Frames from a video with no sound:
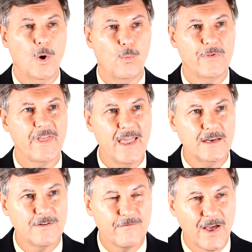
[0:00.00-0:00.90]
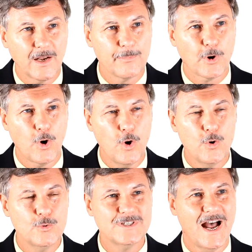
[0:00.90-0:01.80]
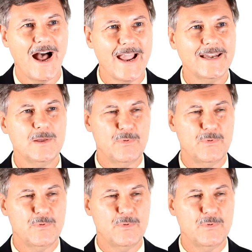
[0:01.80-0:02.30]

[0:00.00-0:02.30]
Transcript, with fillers: When they develop their own tiny